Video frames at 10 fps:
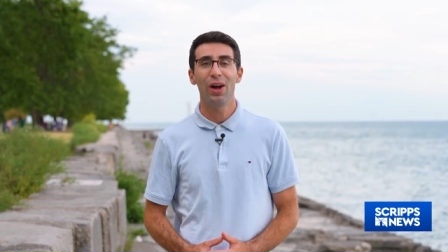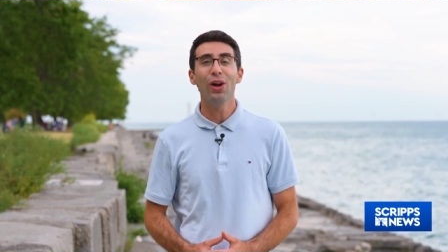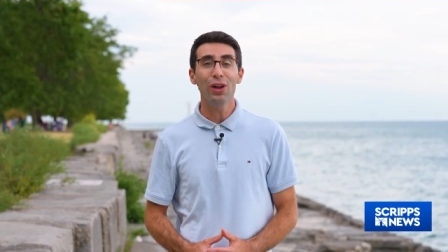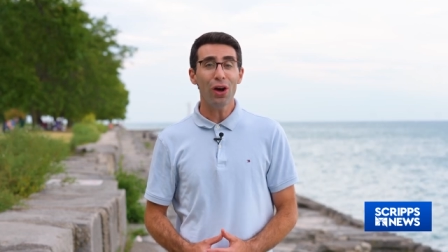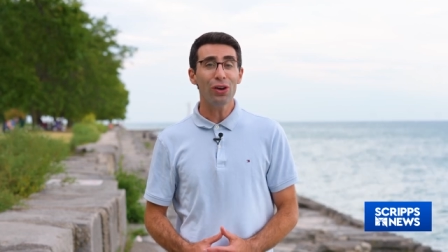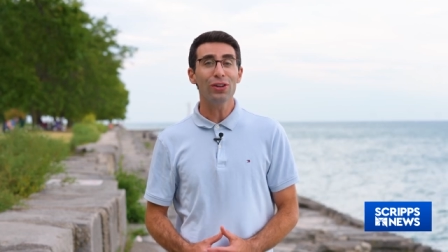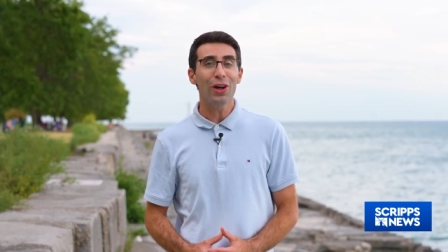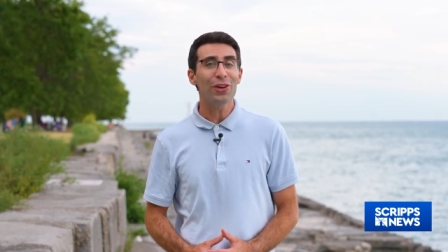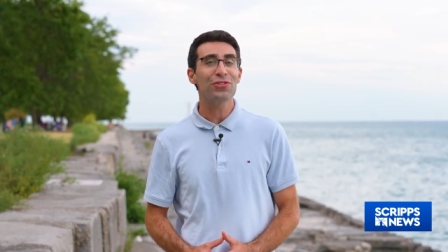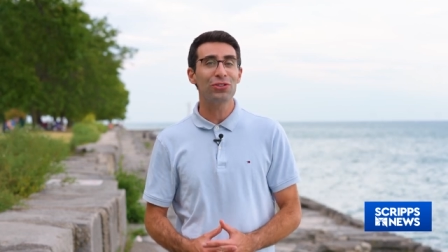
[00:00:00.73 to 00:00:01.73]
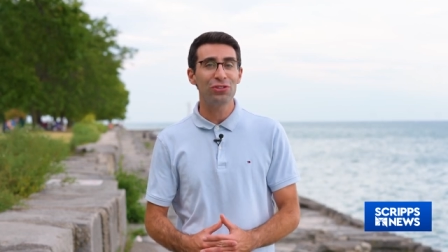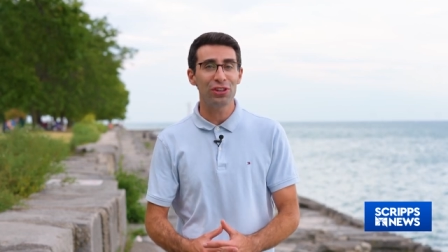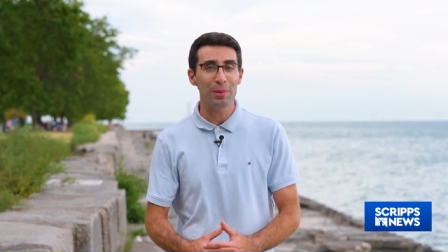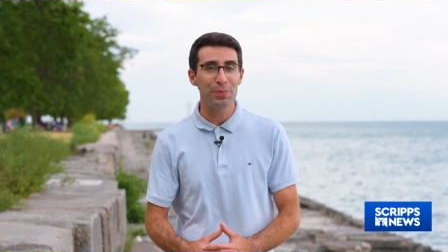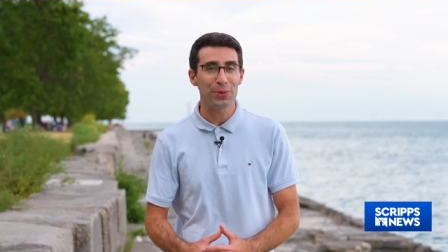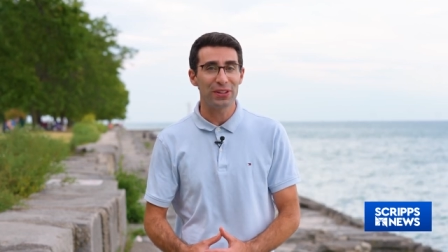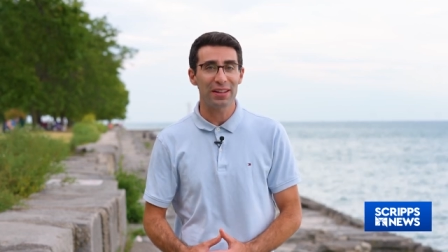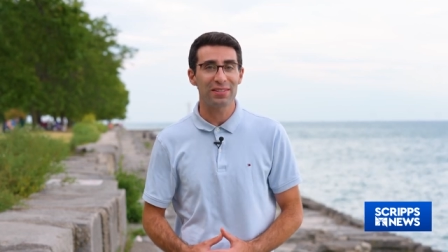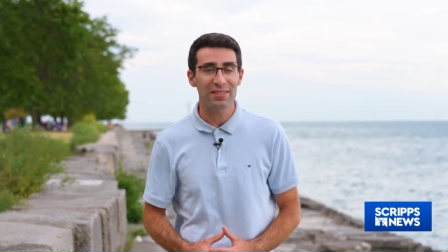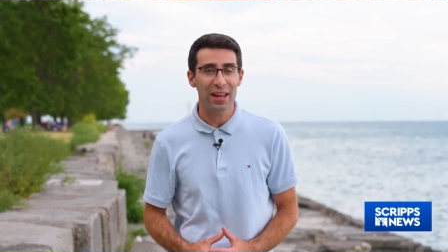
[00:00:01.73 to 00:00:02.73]
A long-lost ship
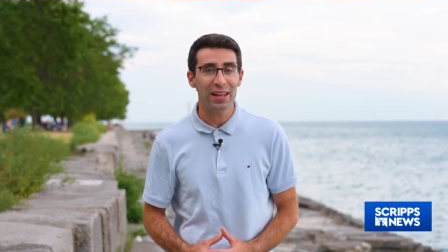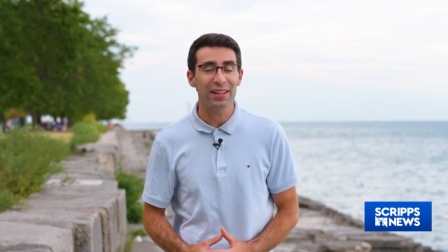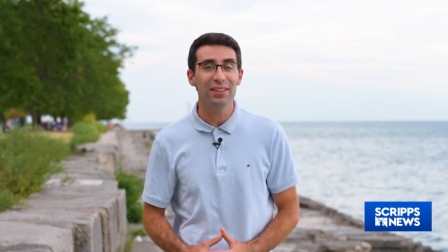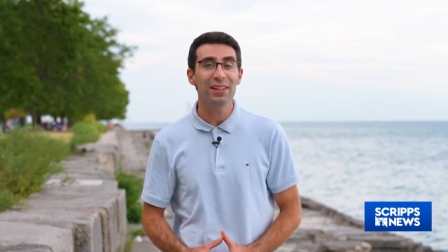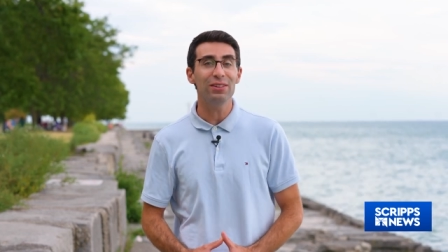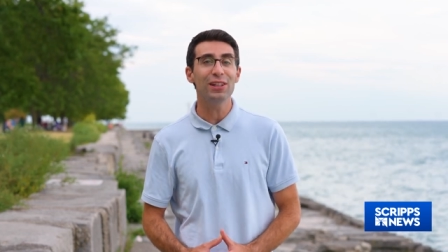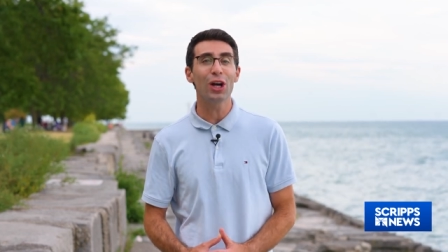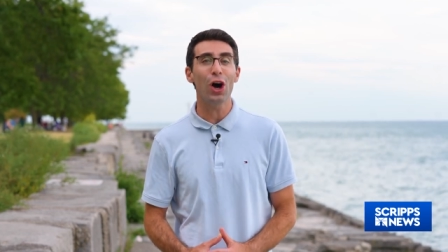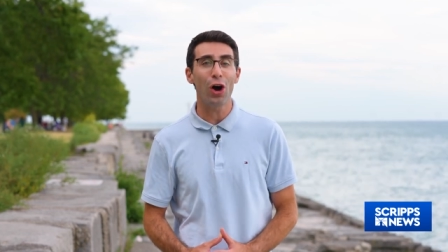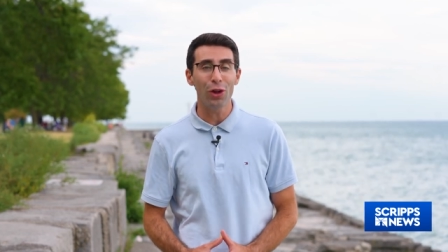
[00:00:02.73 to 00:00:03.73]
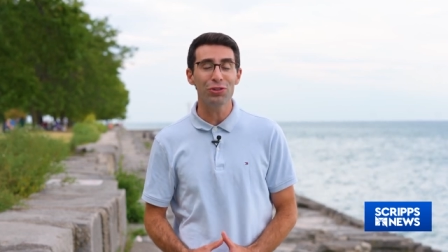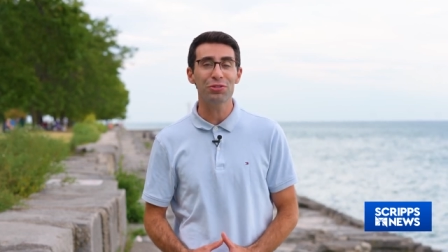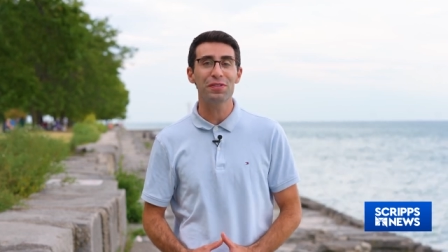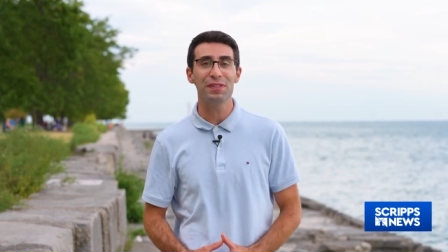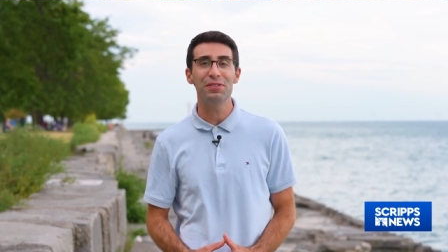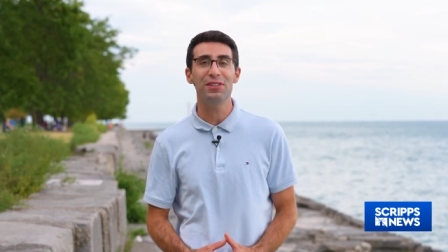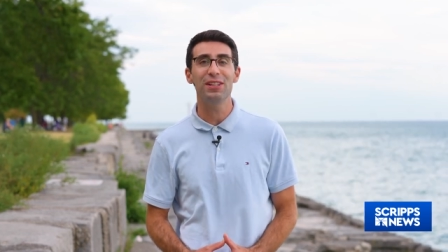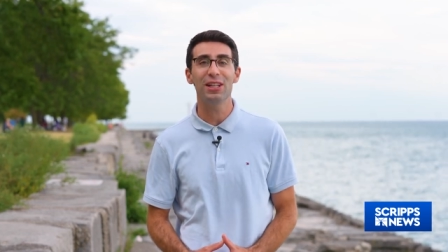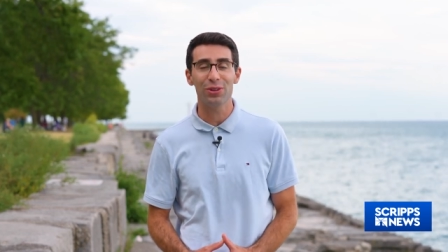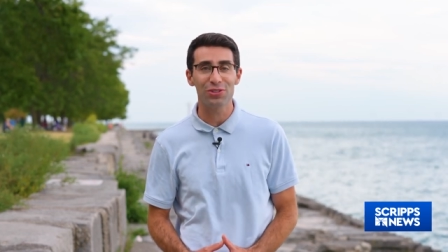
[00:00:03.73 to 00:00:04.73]
that sank nearly one hundred fifty
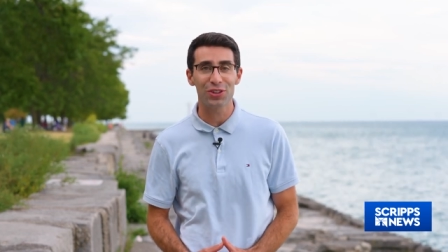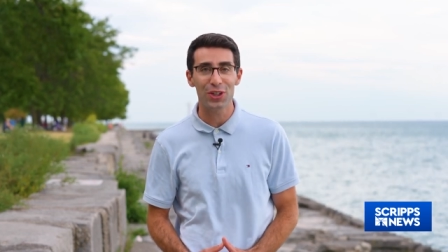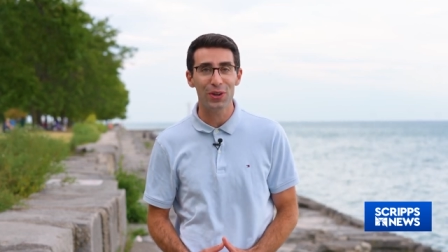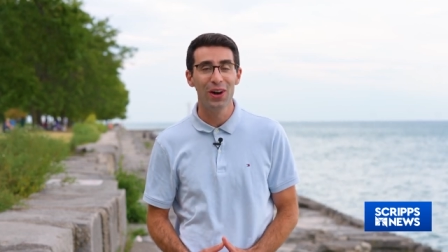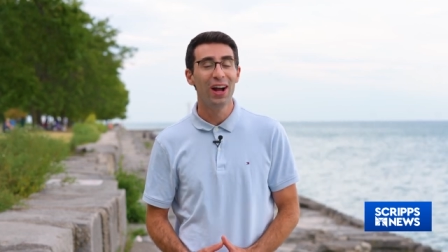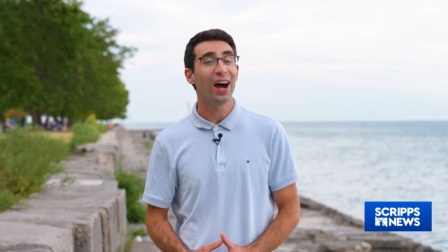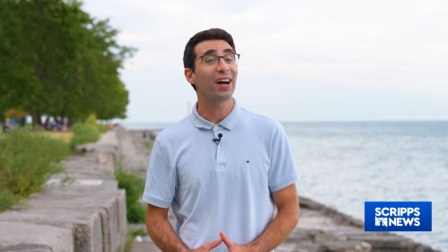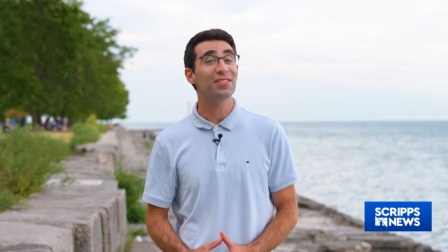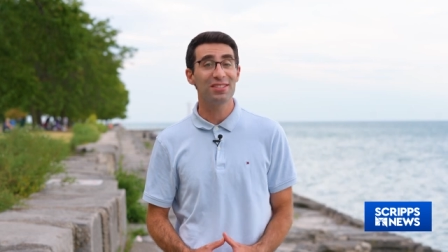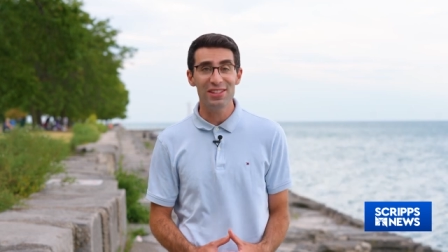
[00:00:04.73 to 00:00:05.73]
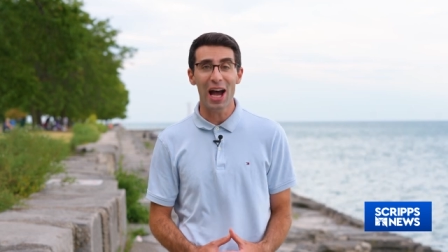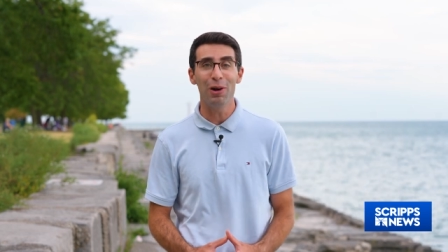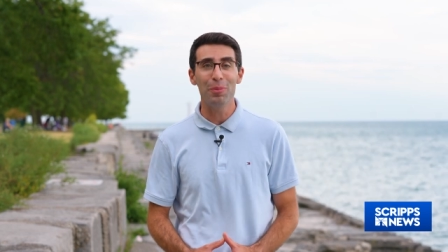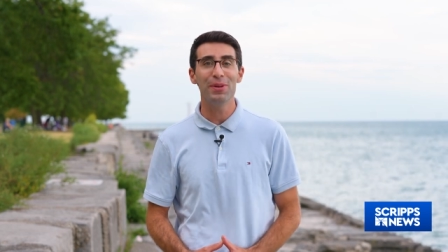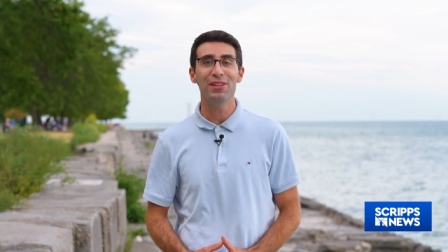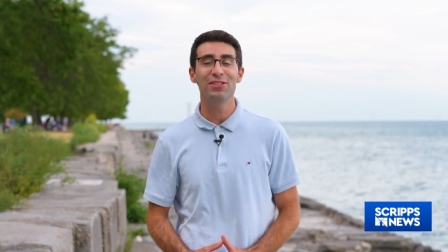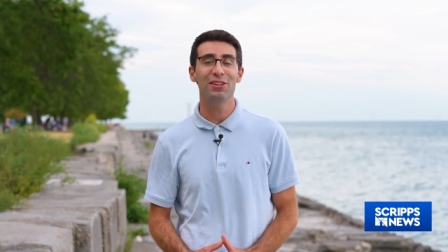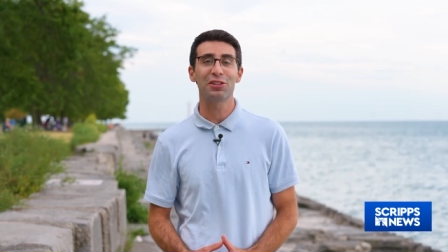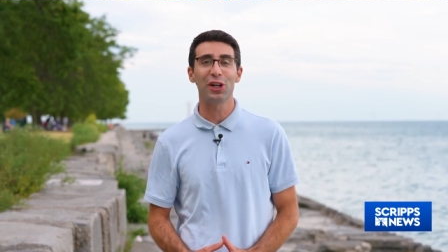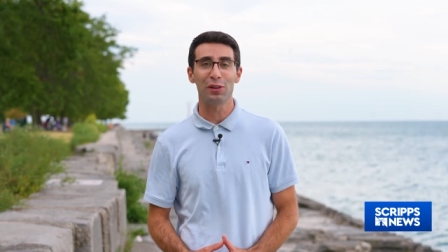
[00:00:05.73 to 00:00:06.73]
years ago has now been
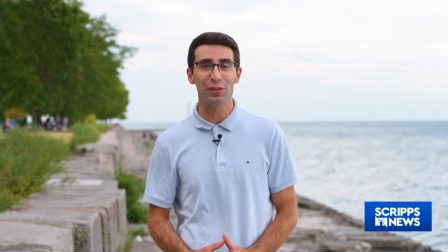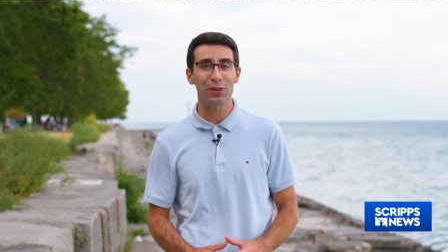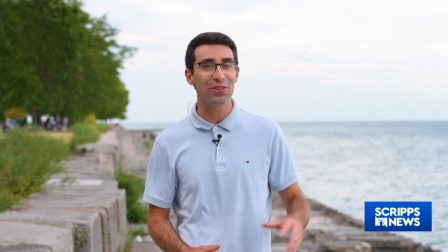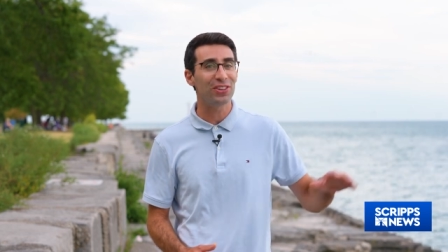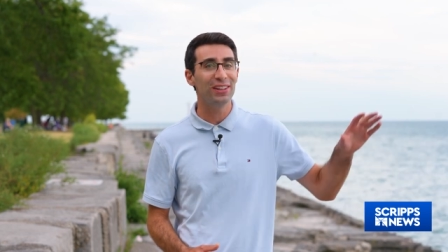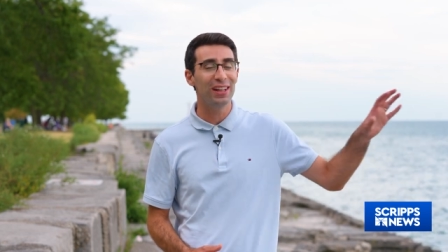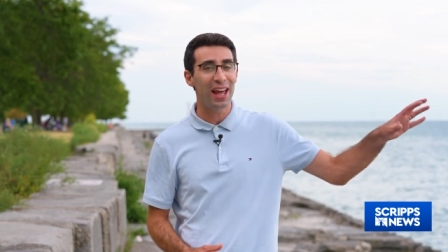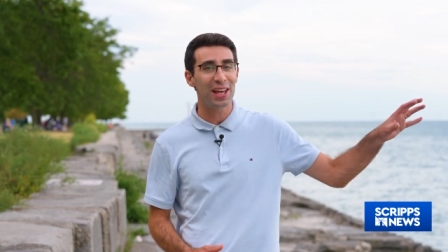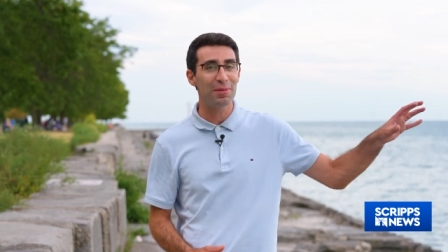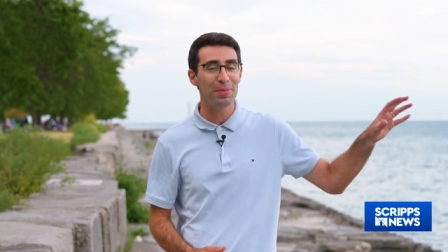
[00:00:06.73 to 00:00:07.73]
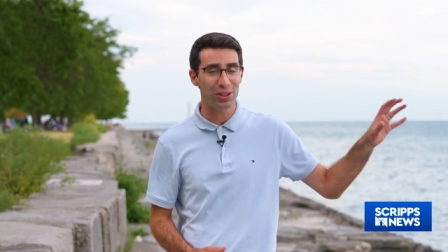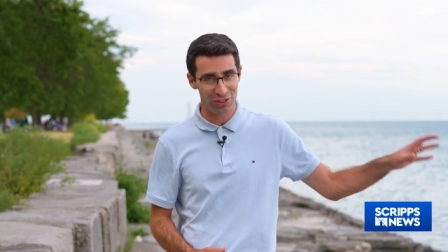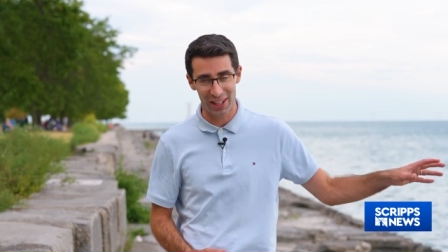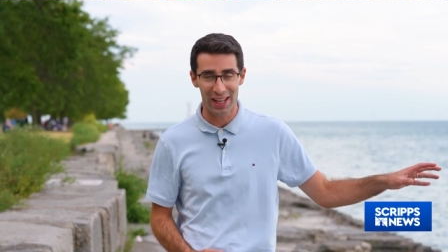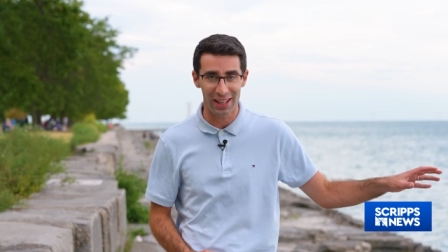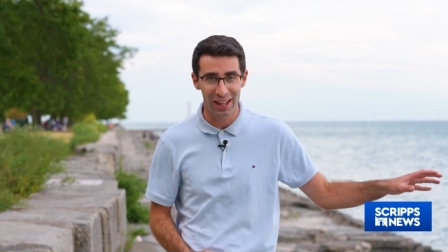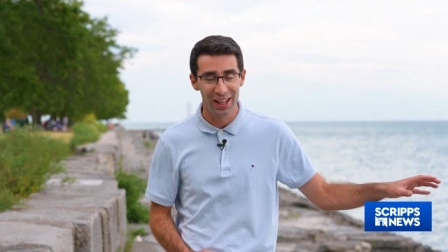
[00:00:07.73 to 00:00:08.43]
discovered in Lake Michigan,